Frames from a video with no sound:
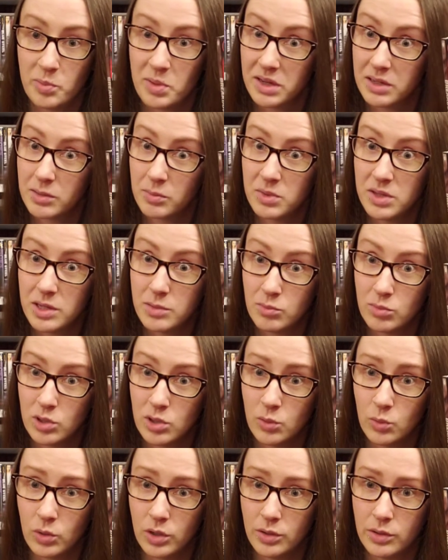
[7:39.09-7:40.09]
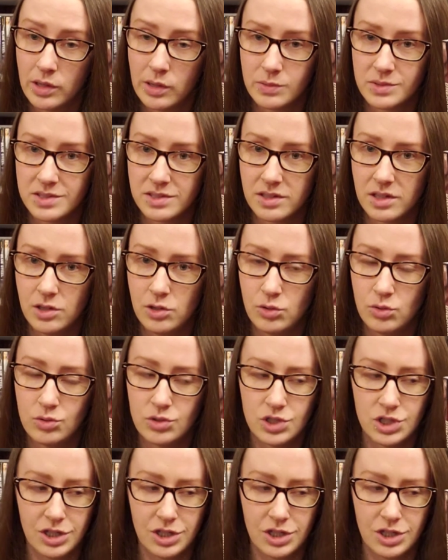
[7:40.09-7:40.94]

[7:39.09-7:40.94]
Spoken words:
Picked up the imprint one. That was a huge